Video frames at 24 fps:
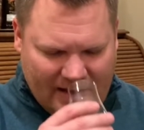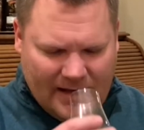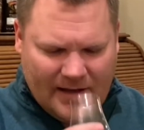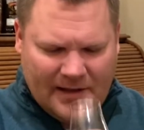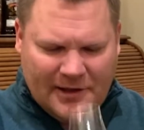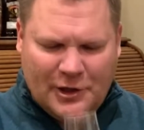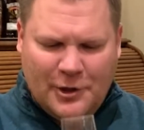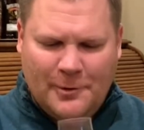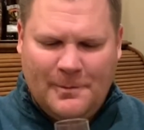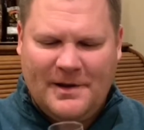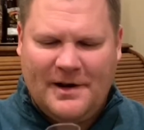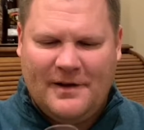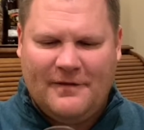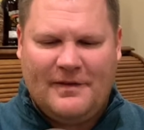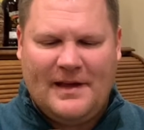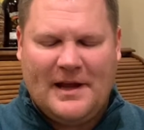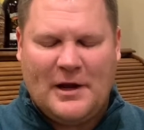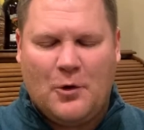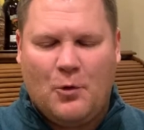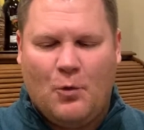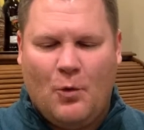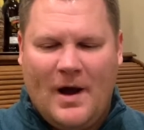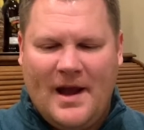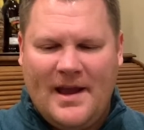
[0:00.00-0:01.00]
A little bit of like
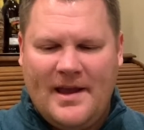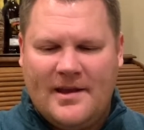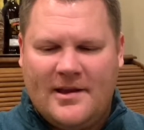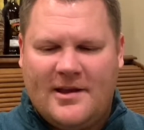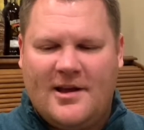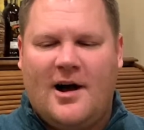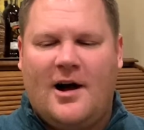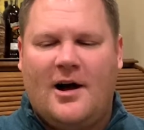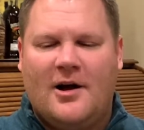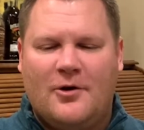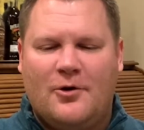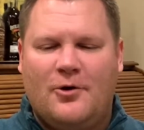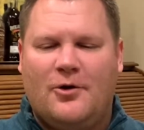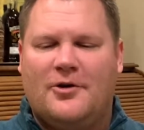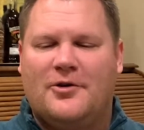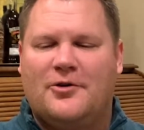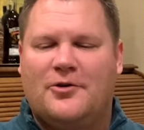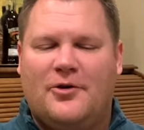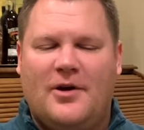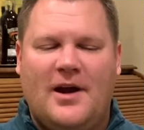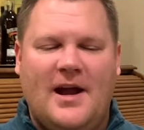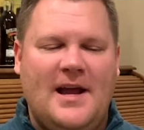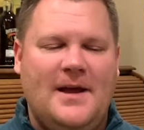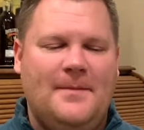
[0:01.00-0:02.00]
white Concord
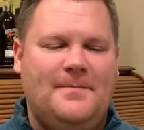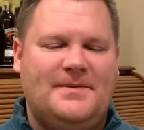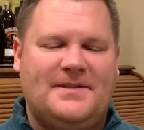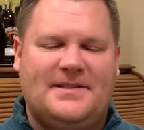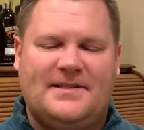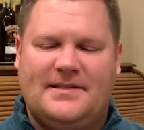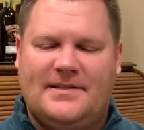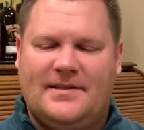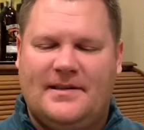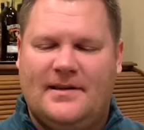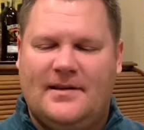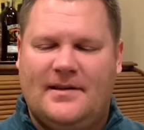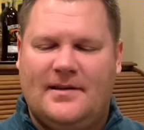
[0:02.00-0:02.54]
grapes.